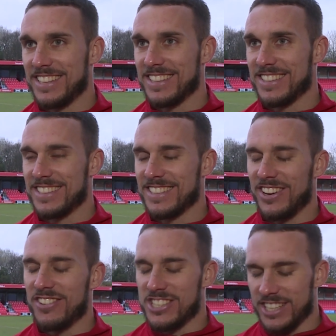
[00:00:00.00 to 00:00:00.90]
the
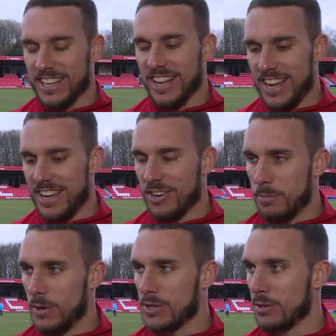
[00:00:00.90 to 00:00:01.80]
obviously delighted on
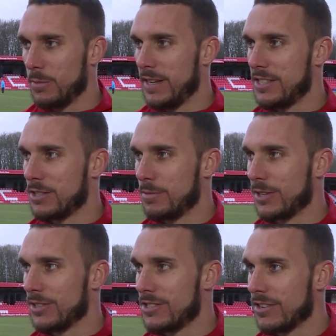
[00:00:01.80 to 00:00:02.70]
a personal basis
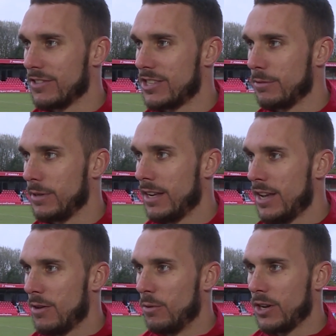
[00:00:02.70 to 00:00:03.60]
because obviously we
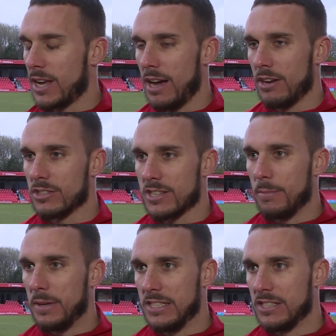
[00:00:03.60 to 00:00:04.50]
work hard on
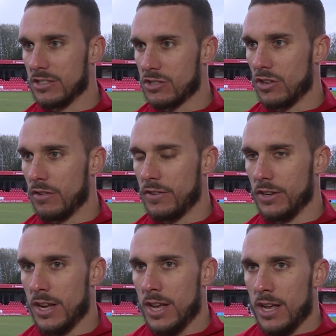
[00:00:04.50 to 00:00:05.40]
set pieces and stuff,
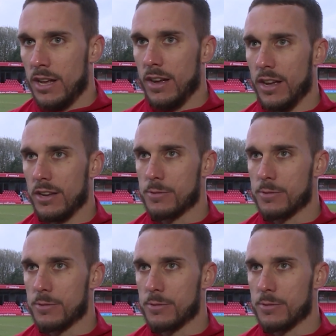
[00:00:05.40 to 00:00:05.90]
and uh,